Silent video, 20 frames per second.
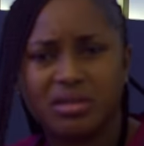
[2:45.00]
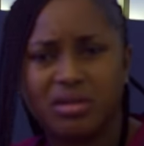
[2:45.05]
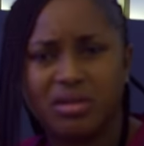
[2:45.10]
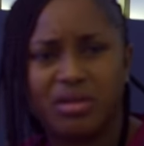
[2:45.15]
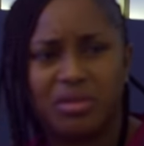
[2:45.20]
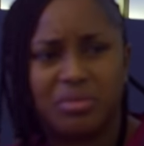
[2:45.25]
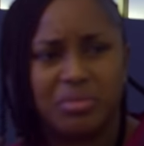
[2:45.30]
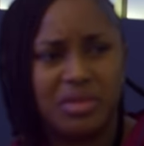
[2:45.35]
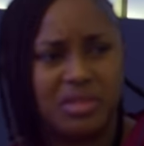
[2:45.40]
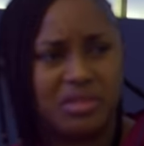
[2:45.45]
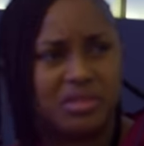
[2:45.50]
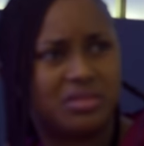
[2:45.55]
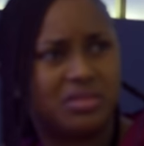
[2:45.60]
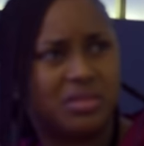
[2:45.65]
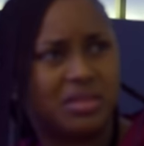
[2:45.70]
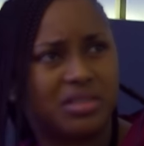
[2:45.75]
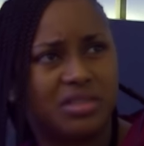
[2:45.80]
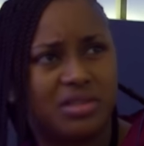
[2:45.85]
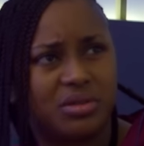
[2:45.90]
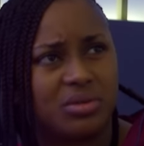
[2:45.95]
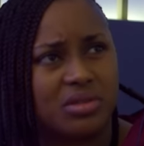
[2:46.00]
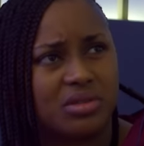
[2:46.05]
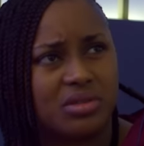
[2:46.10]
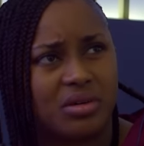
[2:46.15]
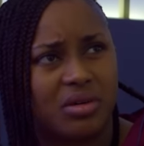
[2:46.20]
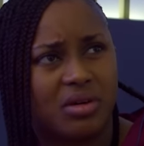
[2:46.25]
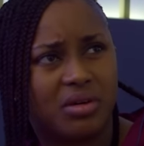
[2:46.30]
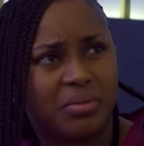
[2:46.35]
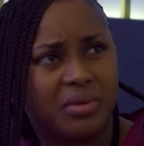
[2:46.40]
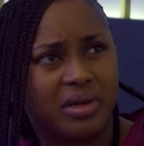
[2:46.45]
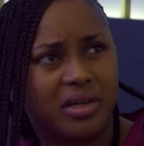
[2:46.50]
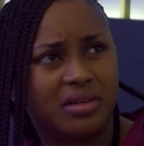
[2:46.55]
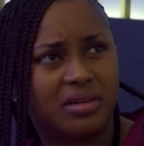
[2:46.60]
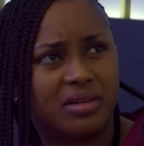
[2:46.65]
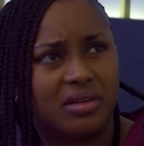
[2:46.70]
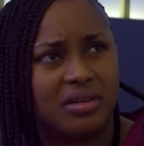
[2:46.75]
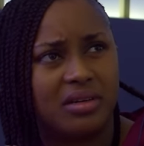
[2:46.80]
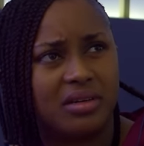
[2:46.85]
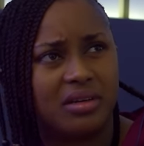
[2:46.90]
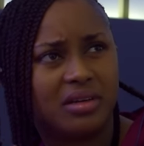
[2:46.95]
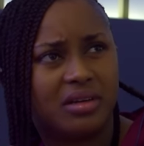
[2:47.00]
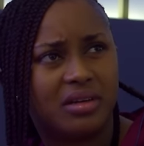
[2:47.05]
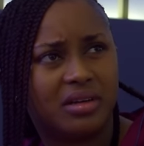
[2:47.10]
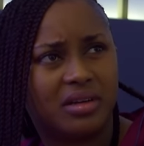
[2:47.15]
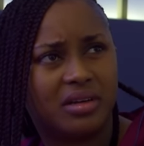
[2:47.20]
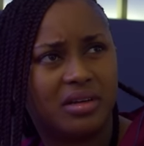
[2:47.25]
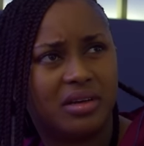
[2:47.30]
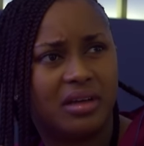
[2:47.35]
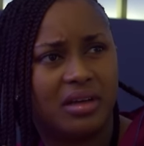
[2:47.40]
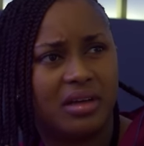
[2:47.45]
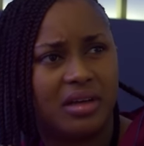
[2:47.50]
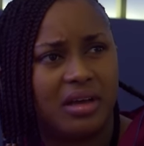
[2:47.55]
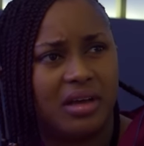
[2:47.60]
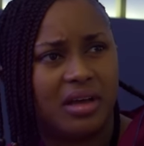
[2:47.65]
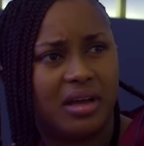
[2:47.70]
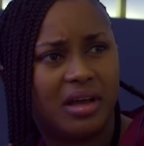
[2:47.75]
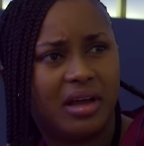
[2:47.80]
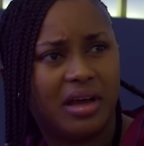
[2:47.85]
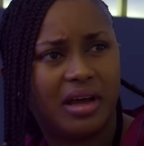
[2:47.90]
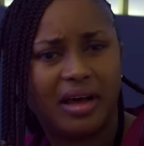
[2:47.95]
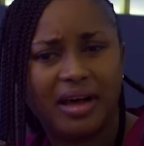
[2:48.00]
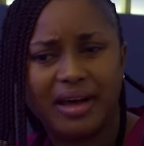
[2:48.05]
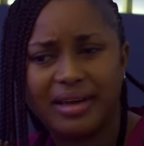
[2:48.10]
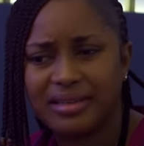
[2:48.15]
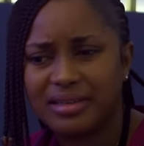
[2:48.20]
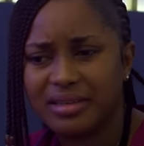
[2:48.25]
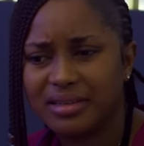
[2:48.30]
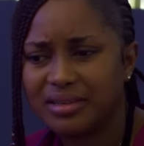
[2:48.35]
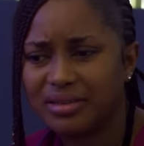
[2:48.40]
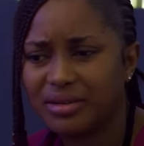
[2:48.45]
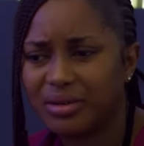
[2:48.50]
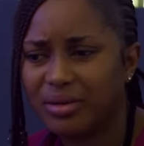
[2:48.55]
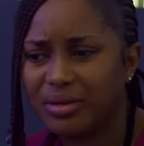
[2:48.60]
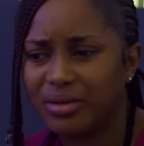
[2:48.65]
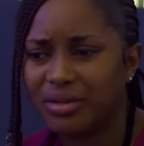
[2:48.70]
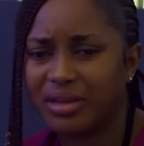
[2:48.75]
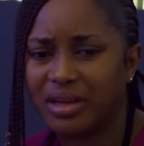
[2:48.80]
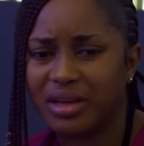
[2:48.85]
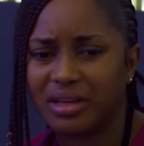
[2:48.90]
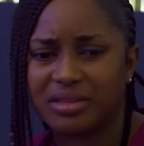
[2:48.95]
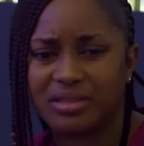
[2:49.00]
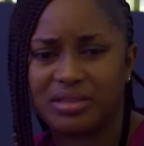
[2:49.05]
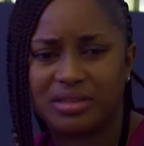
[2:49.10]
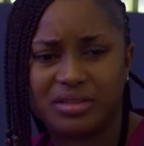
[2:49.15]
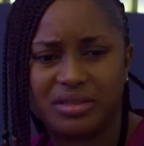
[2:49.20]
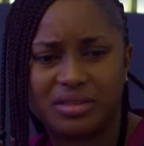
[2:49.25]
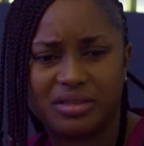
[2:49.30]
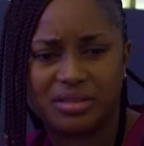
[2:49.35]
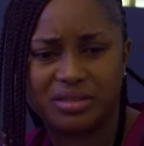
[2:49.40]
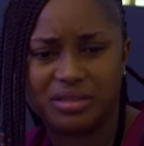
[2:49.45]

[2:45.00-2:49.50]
call me to say she was coming. I didn't know that.